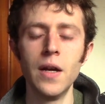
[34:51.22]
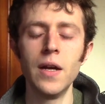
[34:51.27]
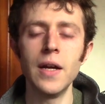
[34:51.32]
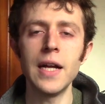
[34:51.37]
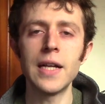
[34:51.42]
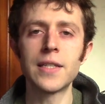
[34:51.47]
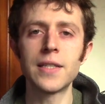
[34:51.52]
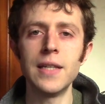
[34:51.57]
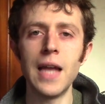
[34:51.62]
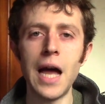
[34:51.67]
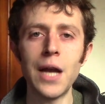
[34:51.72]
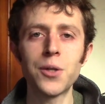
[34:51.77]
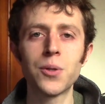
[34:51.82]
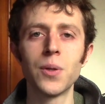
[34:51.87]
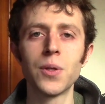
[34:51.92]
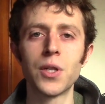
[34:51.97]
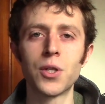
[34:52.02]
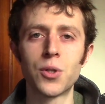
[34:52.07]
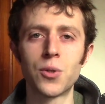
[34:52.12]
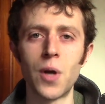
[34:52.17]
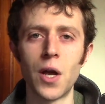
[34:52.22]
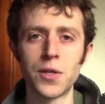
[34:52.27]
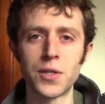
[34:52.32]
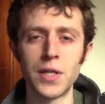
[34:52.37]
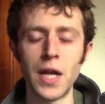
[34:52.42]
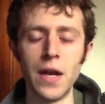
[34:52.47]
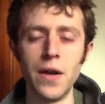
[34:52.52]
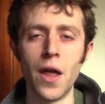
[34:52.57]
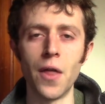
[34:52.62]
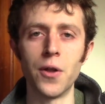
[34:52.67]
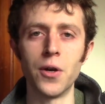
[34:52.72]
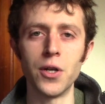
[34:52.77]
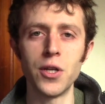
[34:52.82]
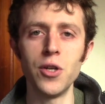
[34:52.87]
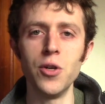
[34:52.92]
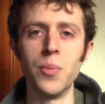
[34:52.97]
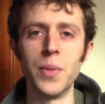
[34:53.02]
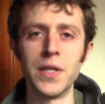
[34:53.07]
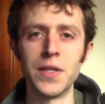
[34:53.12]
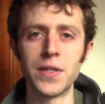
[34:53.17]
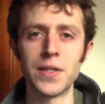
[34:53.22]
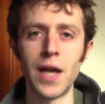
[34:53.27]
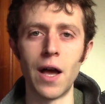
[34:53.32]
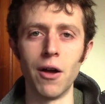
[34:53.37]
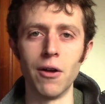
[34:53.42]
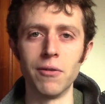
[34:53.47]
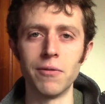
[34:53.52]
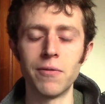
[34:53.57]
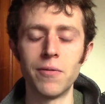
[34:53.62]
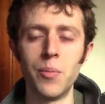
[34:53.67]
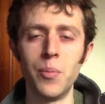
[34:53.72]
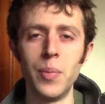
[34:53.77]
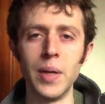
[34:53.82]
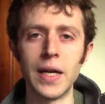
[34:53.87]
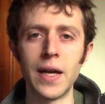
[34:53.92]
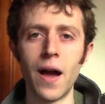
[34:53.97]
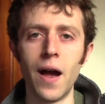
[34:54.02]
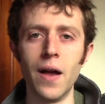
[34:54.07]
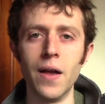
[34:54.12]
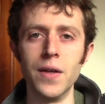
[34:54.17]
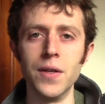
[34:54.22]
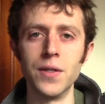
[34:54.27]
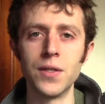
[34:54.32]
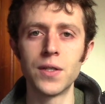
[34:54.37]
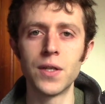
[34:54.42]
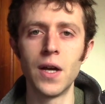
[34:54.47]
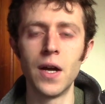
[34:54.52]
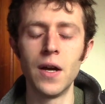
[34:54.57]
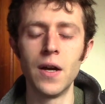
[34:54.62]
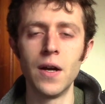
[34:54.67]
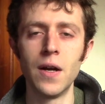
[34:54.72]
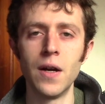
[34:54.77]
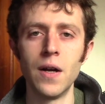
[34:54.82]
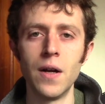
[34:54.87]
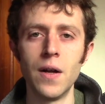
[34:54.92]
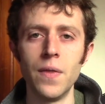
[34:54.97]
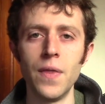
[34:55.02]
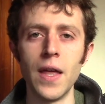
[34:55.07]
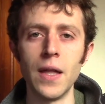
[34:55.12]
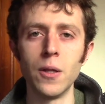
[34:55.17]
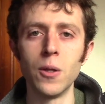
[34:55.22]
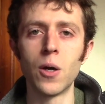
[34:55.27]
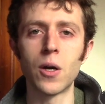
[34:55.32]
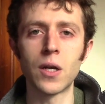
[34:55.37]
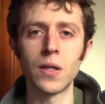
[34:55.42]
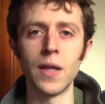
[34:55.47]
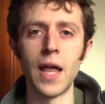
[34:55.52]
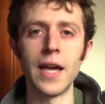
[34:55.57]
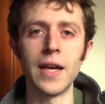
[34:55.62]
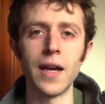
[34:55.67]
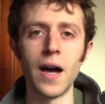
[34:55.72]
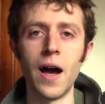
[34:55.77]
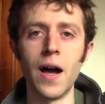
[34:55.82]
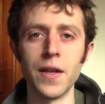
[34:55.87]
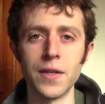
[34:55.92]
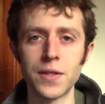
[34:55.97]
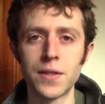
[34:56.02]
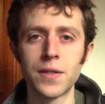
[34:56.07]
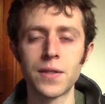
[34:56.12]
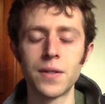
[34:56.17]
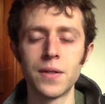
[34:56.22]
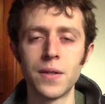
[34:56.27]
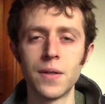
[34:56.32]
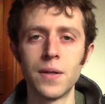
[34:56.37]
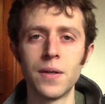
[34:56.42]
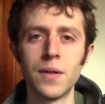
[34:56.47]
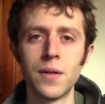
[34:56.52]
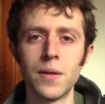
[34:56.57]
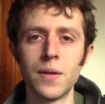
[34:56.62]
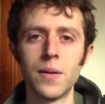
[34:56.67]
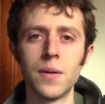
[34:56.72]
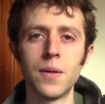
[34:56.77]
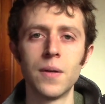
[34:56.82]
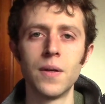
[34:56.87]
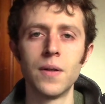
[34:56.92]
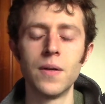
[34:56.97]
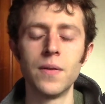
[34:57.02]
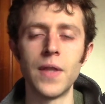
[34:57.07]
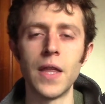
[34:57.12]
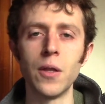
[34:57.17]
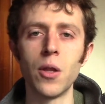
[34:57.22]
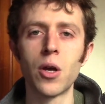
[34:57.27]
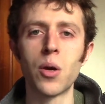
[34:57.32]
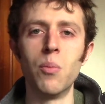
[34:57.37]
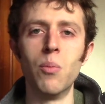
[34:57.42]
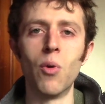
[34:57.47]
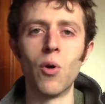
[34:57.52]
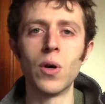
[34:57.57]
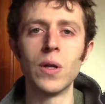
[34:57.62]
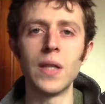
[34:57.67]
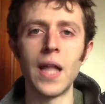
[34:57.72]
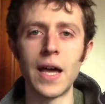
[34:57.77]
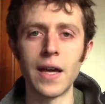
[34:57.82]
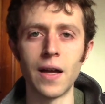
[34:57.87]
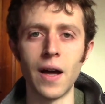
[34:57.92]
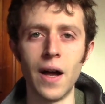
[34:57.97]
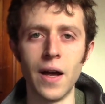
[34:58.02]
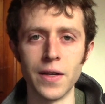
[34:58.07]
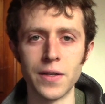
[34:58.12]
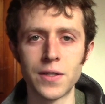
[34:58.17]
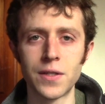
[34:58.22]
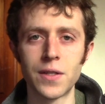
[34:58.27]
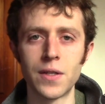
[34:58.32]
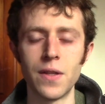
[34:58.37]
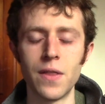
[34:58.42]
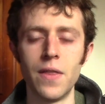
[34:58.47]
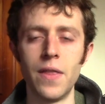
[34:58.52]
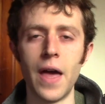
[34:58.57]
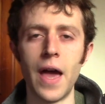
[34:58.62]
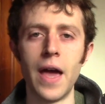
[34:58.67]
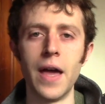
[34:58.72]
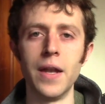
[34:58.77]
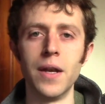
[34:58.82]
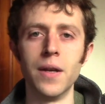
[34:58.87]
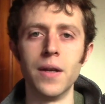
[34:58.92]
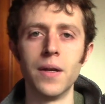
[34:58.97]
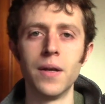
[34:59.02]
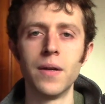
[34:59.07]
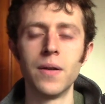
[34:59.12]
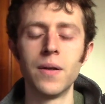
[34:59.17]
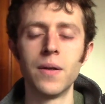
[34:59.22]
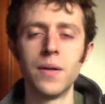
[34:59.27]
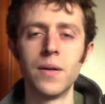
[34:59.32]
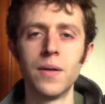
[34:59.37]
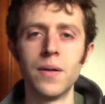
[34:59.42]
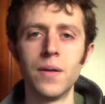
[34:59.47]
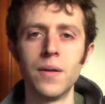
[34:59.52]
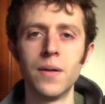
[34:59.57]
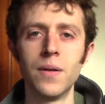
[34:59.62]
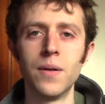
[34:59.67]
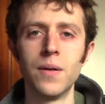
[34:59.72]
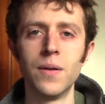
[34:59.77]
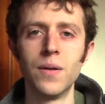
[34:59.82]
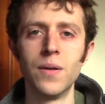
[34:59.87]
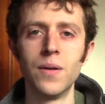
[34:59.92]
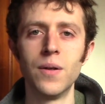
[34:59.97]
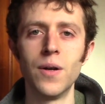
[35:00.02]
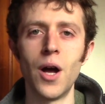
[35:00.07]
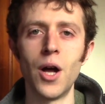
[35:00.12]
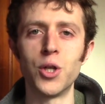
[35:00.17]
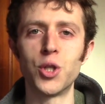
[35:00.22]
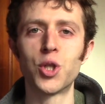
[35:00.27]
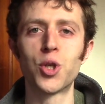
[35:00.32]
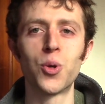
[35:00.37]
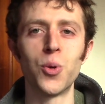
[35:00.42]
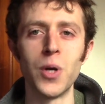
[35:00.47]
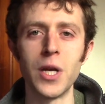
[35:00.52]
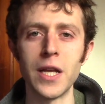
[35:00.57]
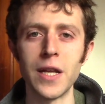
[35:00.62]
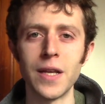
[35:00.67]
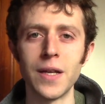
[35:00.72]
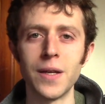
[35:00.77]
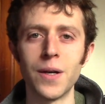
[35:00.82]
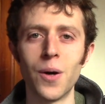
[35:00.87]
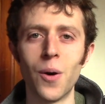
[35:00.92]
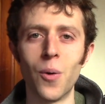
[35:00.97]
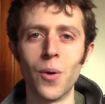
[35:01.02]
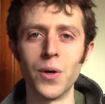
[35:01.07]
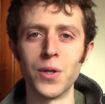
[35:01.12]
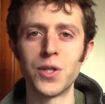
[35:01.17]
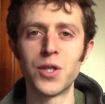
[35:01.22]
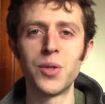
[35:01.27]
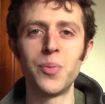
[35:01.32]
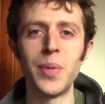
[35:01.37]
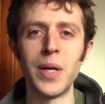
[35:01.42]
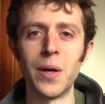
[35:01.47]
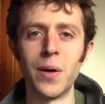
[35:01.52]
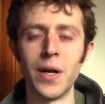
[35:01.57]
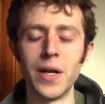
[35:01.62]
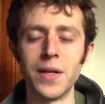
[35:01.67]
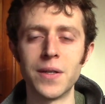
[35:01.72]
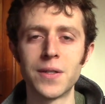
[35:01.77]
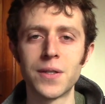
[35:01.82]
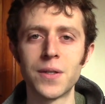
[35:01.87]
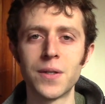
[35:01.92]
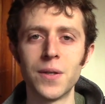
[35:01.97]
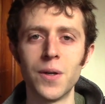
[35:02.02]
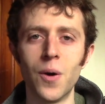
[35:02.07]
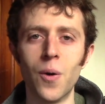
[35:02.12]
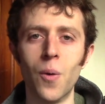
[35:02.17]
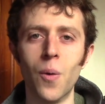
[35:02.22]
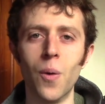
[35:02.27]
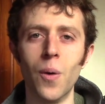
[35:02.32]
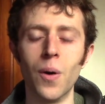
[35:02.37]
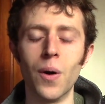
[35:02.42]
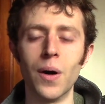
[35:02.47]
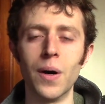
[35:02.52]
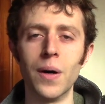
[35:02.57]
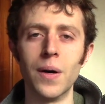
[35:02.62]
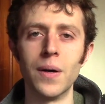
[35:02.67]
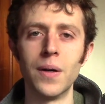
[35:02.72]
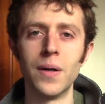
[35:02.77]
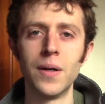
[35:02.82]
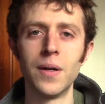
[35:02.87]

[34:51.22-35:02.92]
It's natural to trust another human self because they look like us. They look more like us than a tree or a spirit or